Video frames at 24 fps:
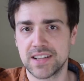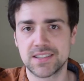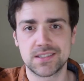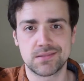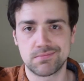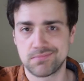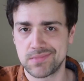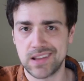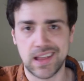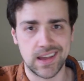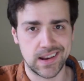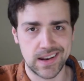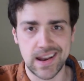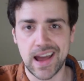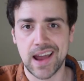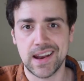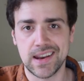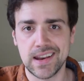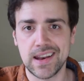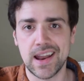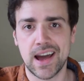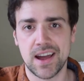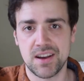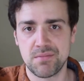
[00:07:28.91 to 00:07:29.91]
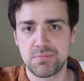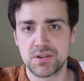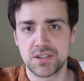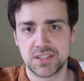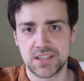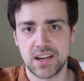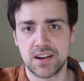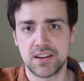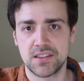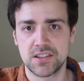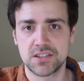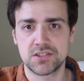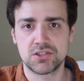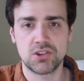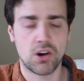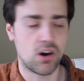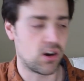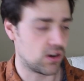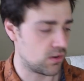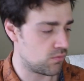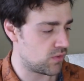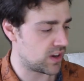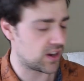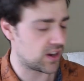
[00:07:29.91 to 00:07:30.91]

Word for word: that's like ninety-nine percent of the song.